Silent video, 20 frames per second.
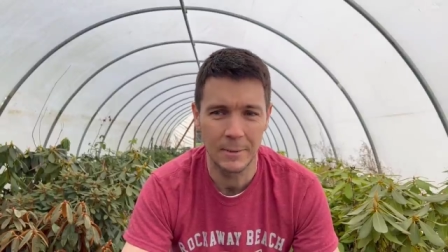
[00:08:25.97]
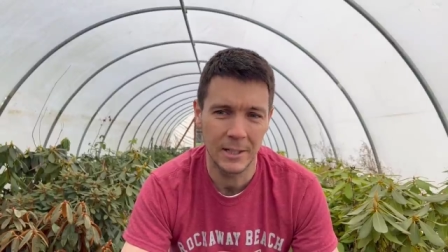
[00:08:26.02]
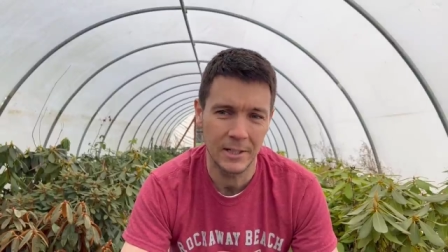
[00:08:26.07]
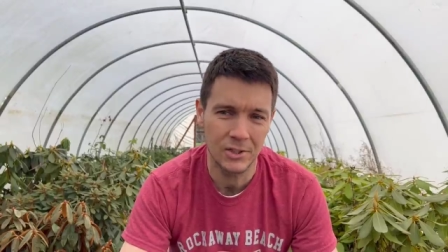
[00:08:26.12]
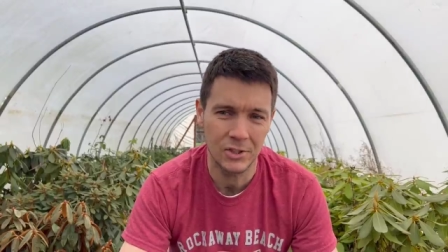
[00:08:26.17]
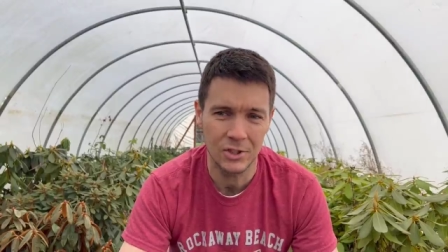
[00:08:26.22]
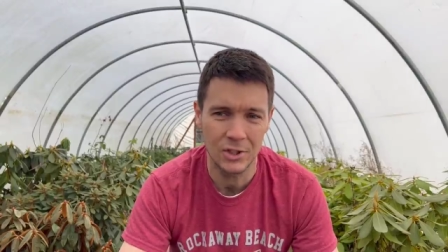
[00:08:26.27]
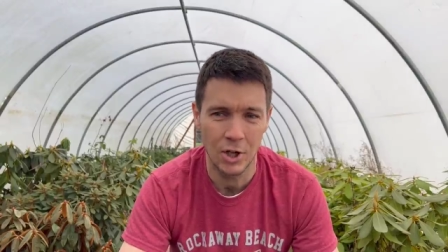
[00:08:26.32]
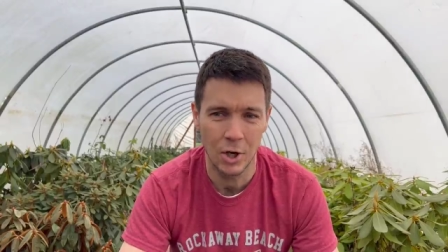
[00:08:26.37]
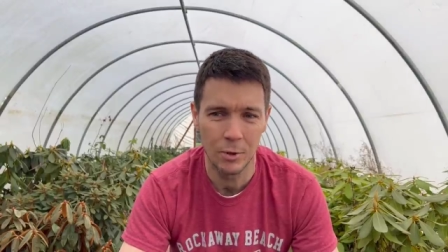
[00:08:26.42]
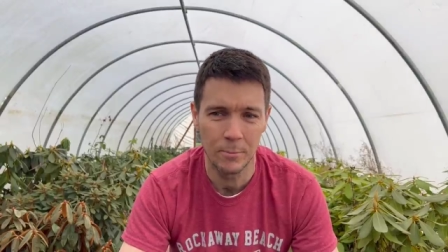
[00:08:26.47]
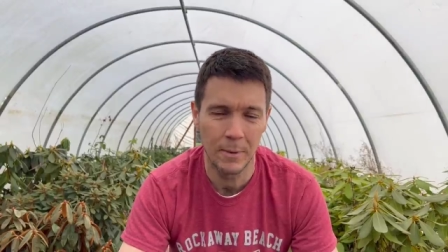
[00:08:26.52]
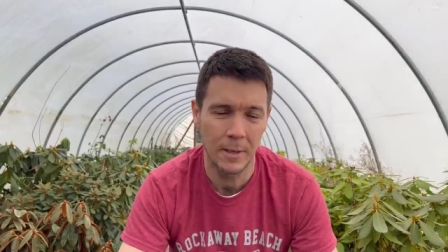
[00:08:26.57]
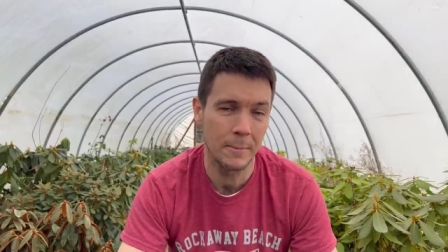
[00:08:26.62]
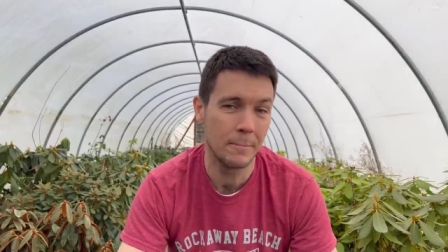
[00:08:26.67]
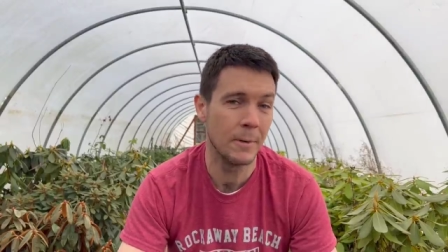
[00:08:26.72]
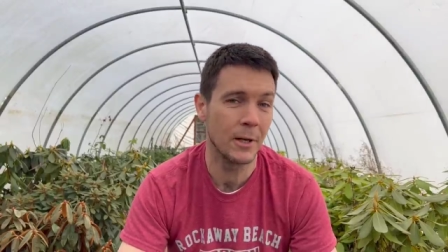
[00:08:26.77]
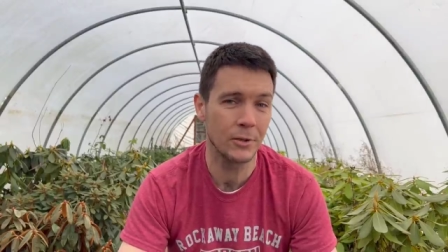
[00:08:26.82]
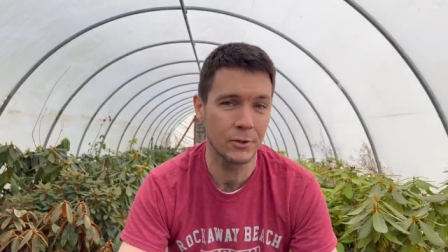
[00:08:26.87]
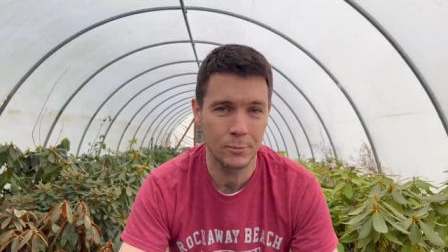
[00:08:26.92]
bit of snow, but
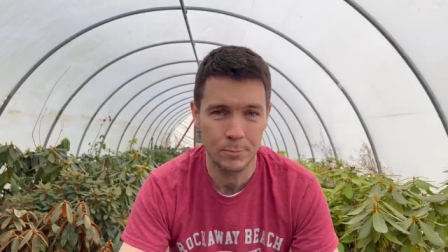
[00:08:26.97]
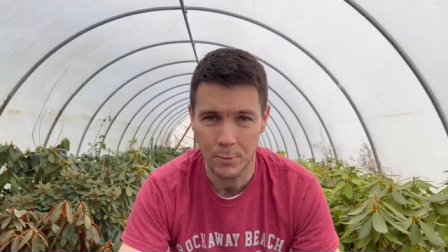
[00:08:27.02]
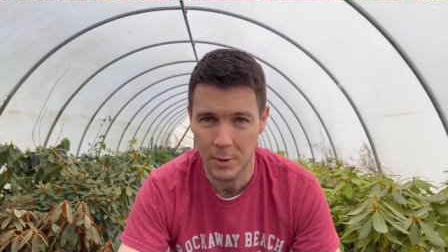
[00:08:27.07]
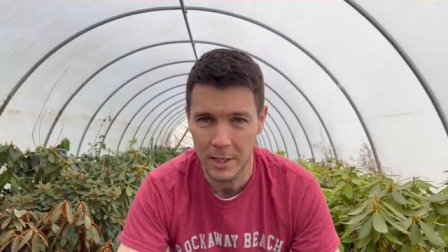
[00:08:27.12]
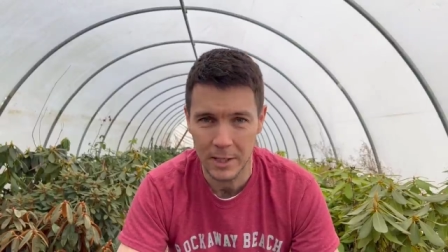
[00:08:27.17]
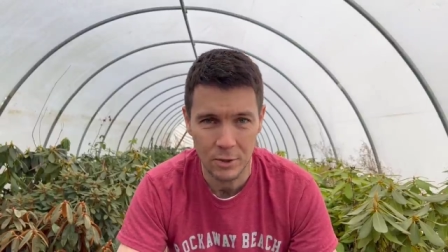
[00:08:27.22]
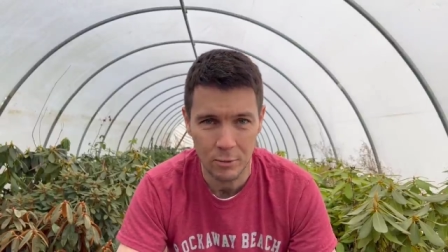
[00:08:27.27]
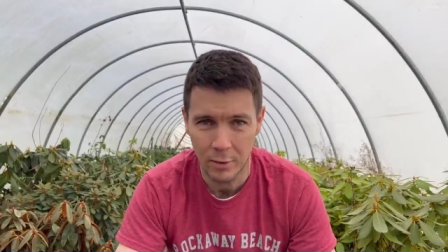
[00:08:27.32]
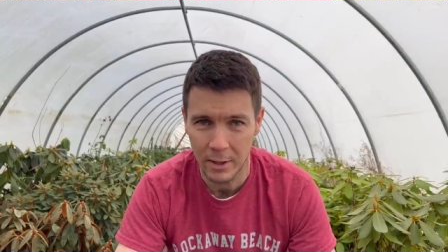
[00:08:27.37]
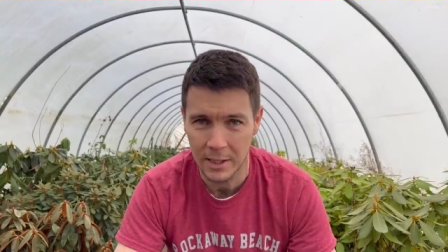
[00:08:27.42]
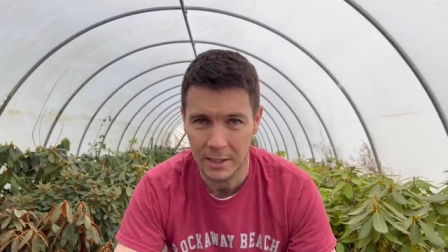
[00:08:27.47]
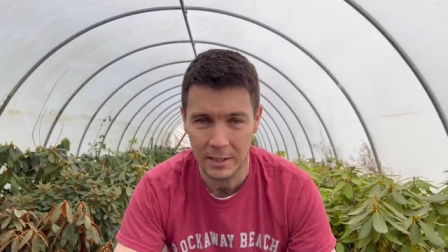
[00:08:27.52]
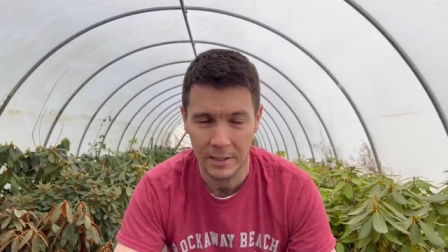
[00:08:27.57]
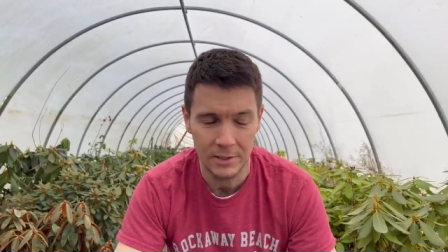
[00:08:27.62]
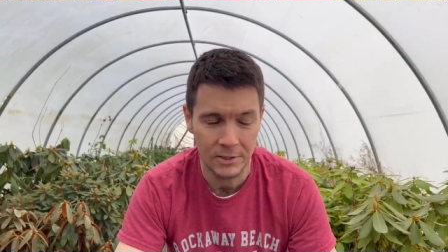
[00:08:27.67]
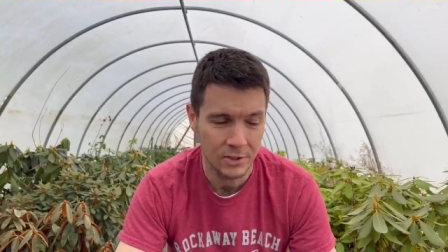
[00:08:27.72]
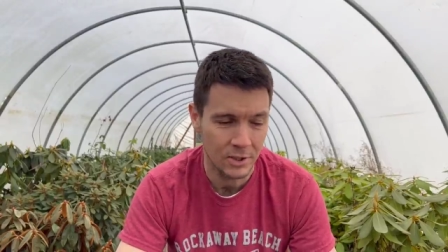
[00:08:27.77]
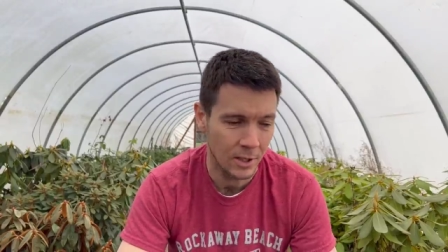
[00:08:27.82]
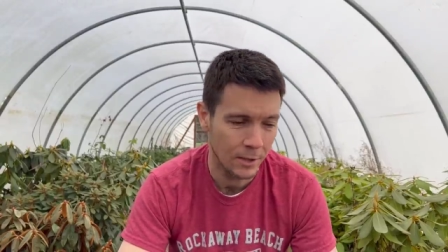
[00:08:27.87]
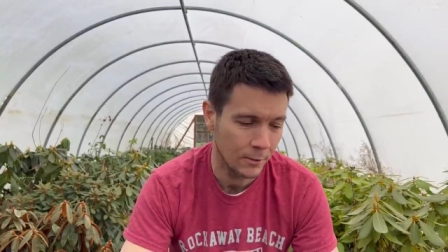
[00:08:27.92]
it melts pretty quickly.
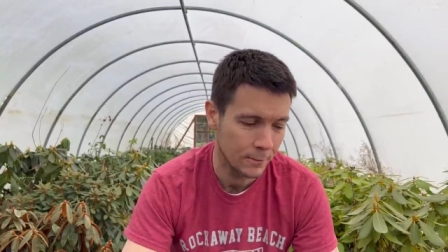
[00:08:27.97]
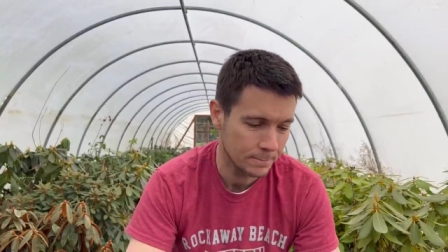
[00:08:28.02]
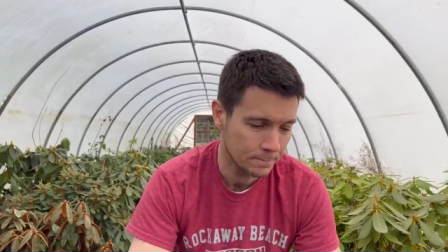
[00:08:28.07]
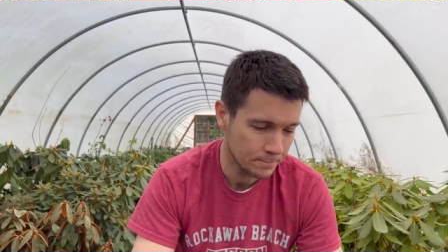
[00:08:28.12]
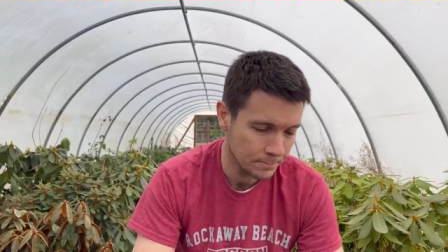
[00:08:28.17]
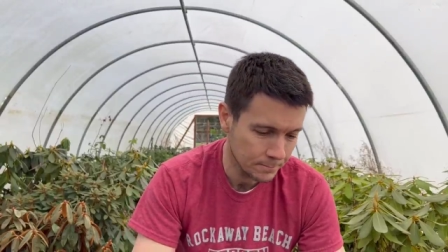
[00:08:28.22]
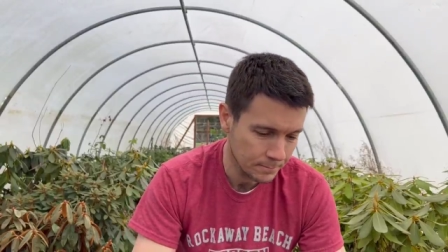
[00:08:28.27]
So